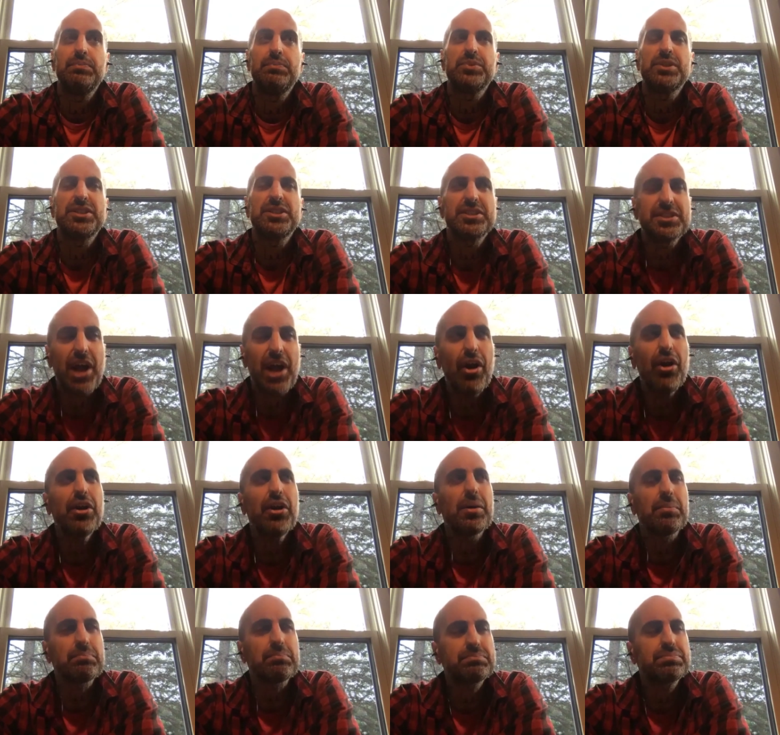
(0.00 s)

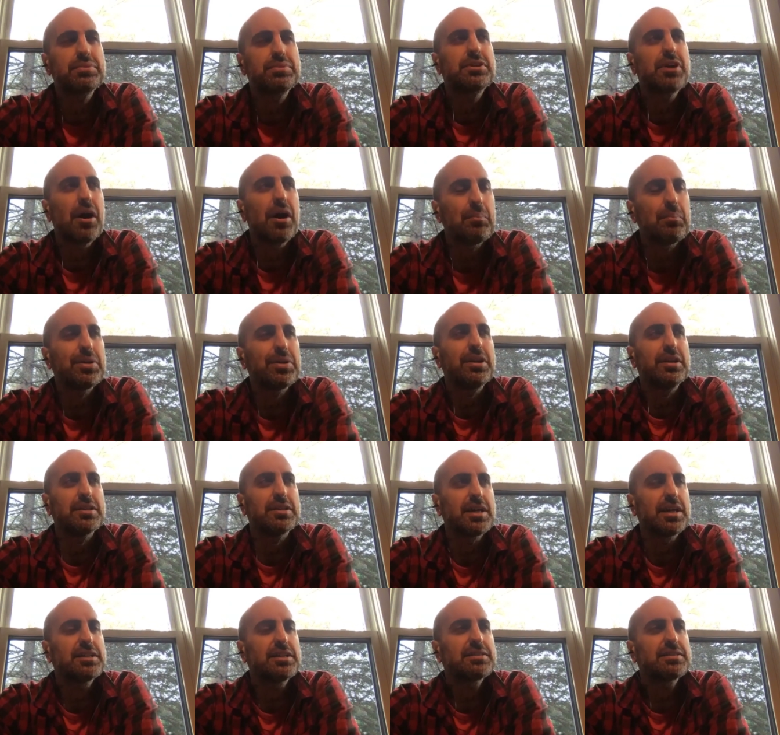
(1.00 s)
startup companies. I
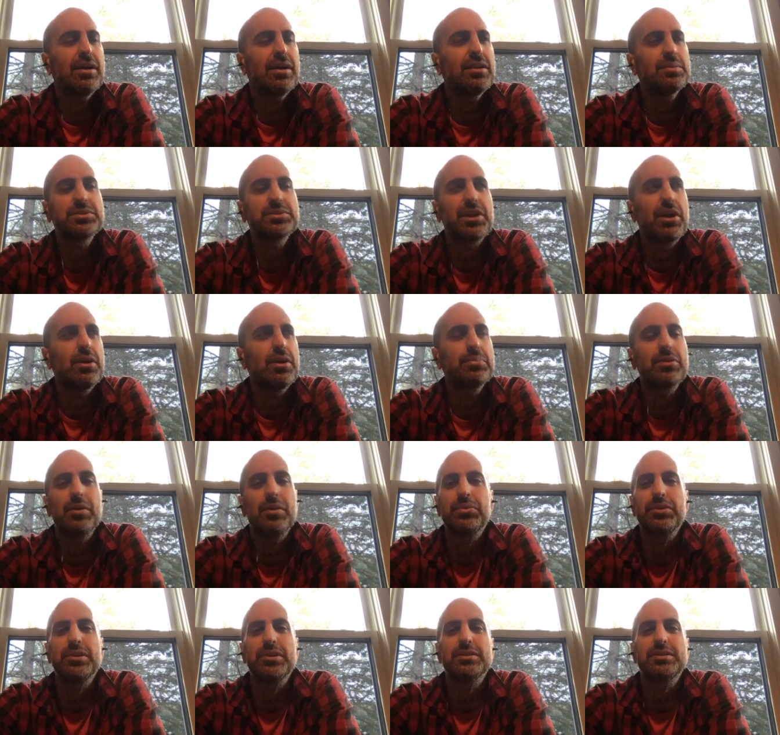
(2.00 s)
just call them startup
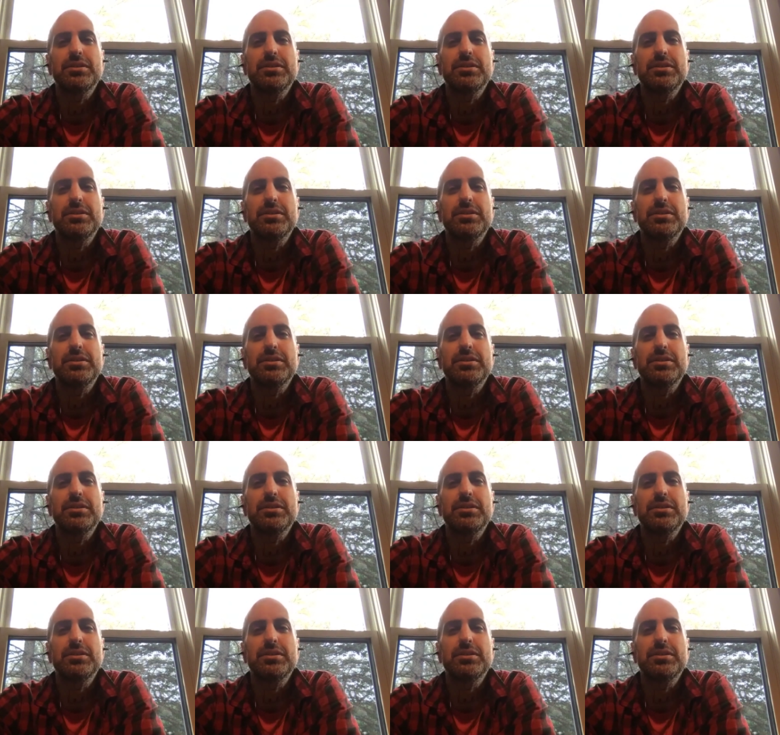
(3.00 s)
companies.